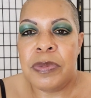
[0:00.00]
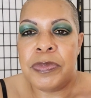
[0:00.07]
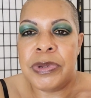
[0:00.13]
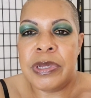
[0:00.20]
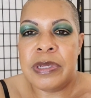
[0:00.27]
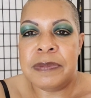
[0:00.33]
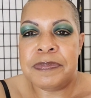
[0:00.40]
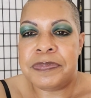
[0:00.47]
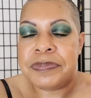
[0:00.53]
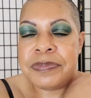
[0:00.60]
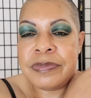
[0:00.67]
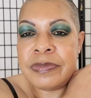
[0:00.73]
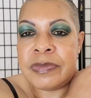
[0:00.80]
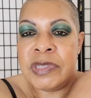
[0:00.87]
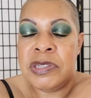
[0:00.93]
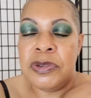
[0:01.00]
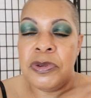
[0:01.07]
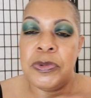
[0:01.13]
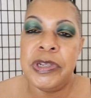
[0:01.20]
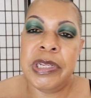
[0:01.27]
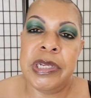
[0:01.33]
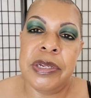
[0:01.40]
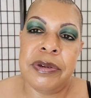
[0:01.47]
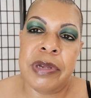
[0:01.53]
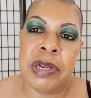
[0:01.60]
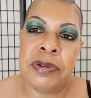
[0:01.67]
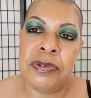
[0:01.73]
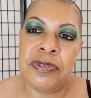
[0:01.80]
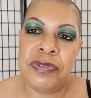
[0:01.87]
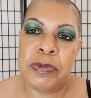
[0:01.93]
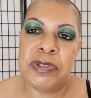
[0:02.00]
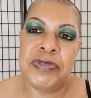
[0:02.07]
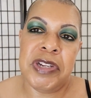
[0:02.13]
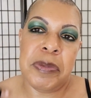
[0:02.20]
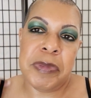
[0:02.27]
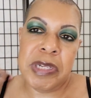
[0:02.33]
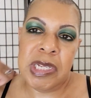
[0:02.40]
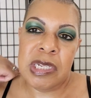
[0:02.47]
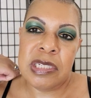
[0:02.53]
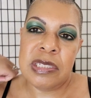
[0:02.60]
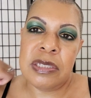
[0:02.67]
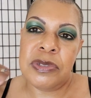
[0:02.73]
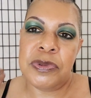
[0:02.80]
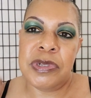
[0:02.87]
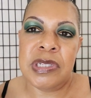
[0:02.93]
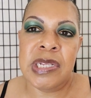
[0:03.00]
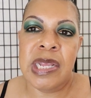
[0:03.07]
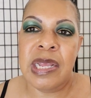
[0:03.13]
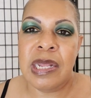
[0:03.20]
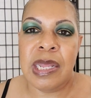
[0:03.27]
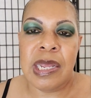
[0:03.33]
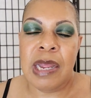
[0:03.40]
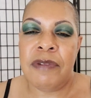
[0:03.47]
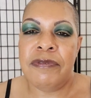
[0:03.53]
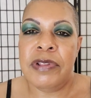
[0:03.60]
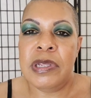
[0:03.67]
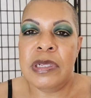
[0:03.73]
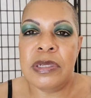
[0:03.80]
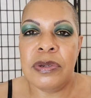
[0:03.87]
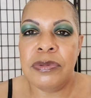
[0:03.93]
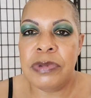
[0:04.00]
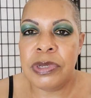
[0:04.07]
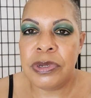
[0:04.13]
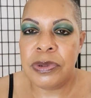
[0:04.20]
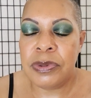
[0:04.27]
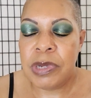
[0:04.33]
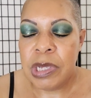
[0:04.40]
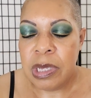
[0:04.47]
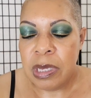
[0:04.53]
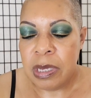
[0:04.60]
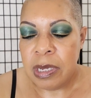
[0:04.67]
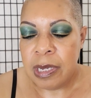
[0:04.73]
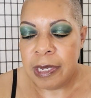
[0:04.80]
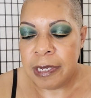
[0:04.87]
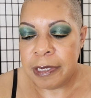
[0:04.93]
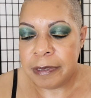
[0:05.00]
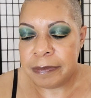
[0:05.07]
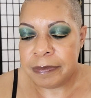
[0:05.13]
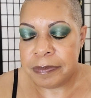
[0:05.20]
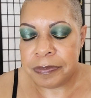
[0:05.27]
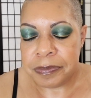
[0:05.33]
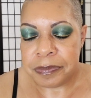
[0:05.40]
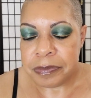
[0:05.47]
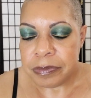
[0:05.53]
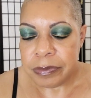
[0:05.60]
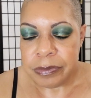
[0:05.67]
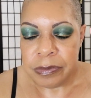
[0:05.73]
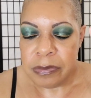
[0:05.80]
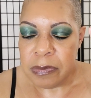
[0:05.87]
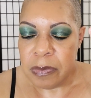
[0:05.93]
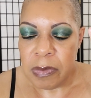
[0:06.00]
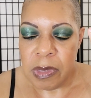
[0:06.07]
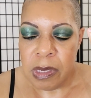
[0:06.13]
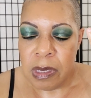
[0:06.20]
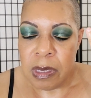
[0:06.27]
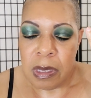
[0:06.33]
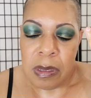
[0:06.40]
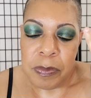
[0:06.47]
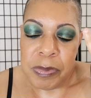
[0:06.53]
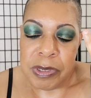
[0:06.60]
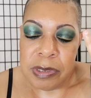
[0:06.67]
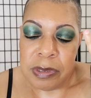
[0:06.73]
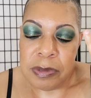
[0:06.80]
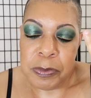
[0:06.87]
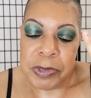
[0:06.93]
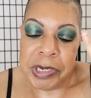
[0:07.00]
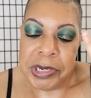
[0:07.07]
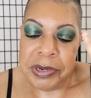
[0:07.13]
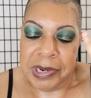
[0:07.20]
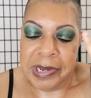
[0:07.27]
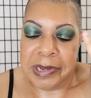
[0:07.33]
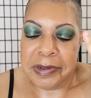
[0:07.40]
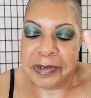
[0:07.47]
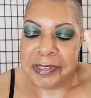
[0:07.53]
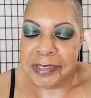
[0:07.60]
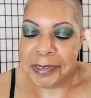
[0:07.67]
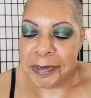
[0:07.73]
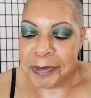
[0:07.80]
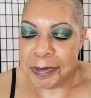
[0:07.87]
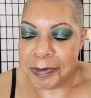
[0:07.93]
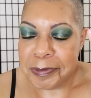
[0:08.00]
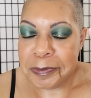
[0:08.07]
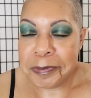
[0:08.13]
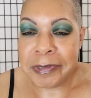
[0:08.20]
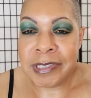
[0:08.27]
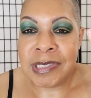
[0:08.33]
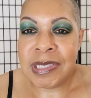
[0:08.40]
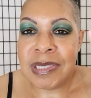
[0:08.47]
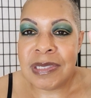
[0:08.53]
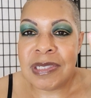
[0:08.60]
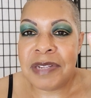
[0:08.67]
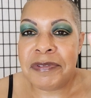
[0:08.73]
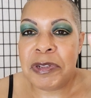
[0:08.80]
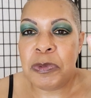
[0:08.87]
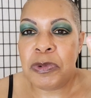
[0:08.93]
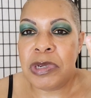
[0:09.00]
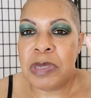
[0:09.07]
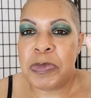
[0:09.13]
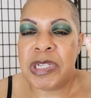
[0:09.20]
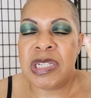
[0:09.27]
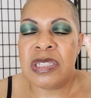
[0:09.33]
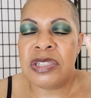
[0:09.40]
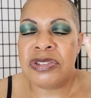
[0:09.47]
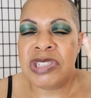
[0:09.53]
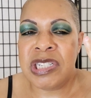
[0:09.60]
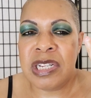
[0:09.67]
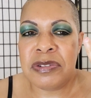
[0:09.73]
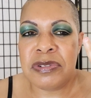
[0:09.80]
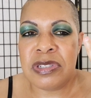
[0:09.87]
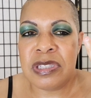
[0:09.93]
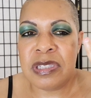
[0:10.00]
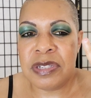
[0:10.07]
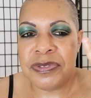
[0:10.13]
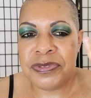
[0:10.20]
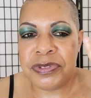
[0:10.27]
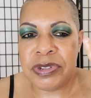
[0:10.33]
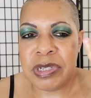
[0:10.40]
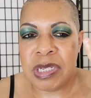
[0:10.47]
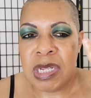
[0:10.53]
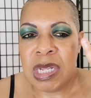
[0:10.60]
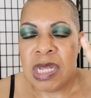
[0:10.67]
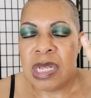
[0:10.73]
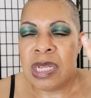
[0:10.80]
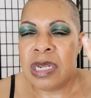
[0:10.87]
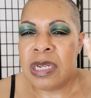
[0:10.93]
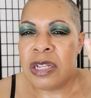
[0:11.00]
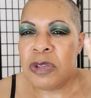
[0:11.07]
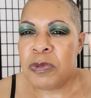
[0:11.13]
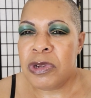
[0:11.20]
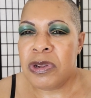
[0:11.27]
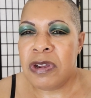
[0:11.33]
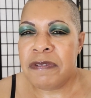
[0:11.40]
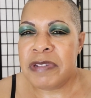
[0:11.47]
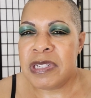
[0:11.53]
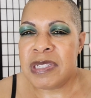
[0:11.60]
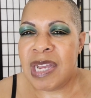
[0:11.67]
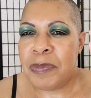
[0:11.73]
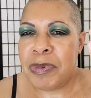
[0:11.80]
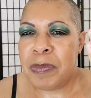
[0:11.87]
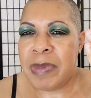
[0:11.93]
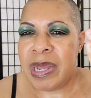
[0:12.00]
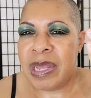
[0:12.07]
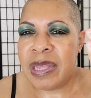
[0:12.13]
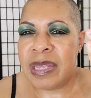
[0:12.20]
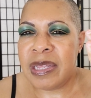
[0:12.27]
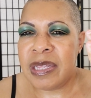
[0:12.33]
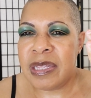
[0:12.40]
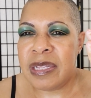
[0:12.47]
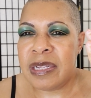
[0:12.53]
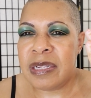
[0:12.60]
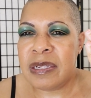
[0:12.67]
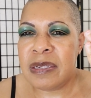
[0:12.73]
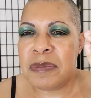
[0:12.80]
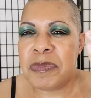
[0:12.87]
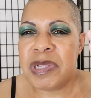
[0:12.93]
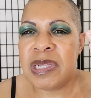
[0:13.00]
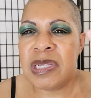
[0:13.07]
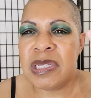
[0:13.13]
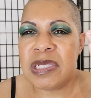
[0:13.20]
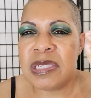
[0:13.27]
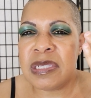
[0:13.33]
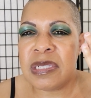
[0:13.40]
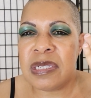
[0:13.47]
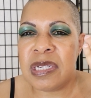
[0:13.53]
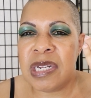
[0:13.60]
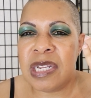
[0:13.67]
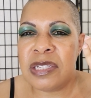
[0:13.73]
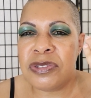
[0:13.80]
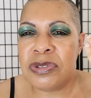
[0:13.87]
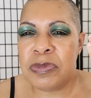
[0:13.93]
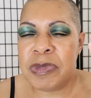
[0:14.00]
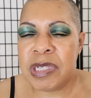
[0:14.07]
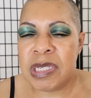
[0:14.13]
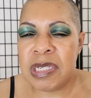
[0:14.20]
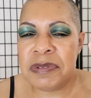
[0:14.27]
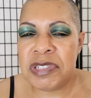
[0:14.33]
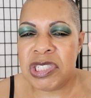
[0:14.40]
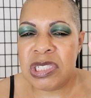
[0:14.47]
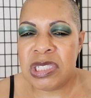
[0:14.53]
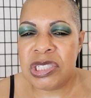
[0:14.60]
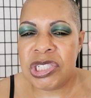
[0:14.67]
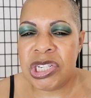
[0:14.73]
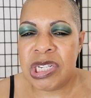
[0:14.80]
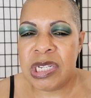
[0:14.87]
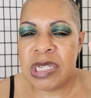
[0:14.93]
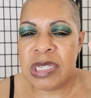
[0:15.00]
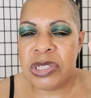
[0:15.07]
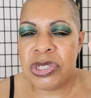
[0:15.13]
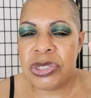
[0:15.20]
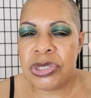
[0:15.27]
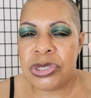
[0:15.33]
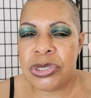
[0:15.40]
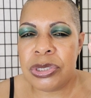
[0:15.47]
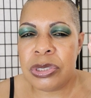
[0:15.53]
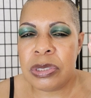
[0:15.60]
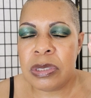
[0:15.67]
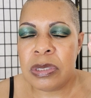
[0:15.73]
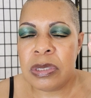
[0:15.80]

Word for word: but you know, we're here. I don't know if it was recommendations or a tag. Like I really don't know. Um, but you know, we're here now. So she's definitely one because her channel's different. Another one off the top of my head, Melissa, and I do believe she changed